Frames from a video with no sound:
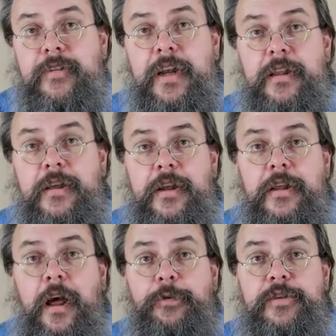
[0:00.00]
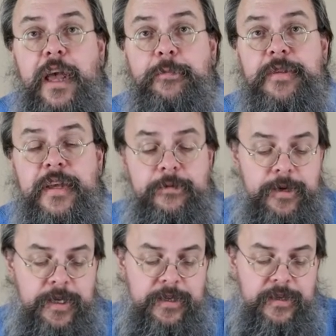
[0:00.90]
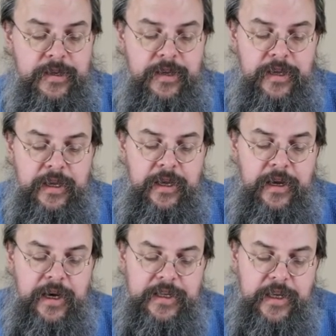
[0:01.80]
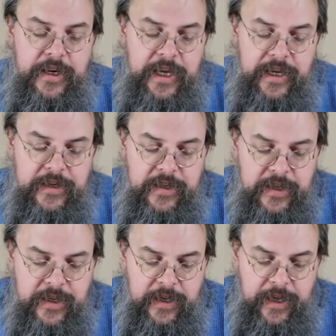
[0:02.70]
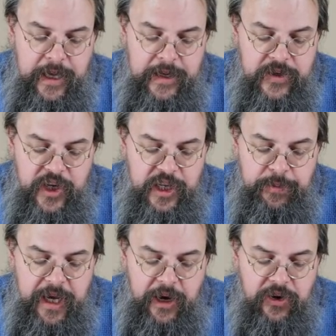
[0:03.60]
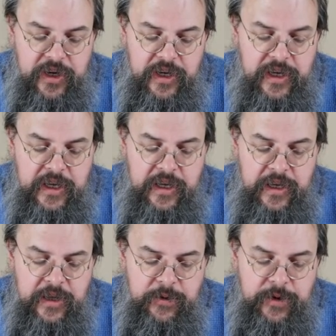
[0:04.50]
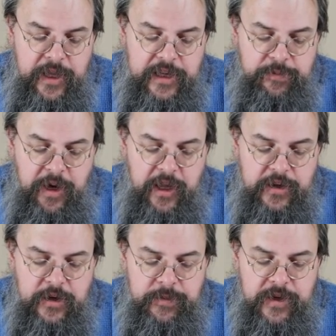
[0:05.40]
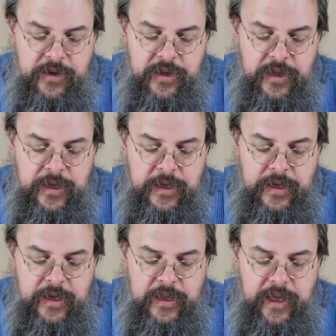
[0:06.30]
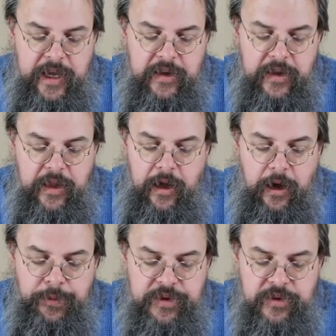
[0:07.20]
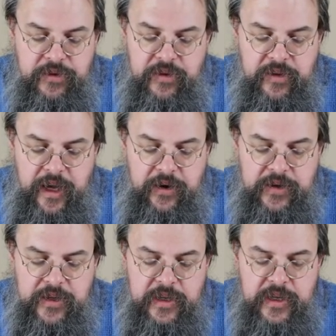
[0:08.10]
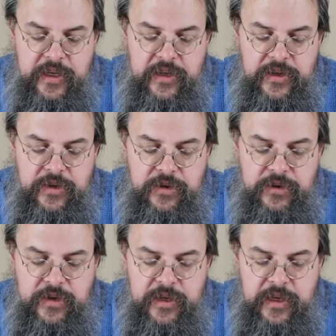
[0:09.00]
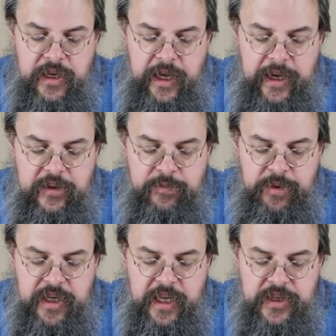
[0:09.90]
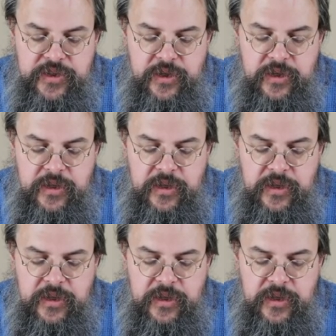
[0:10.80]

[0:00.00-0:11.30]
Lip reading: It'll always happen that way. On the other hand, n to any power, well, that's polynomial. That always loses out to exponential.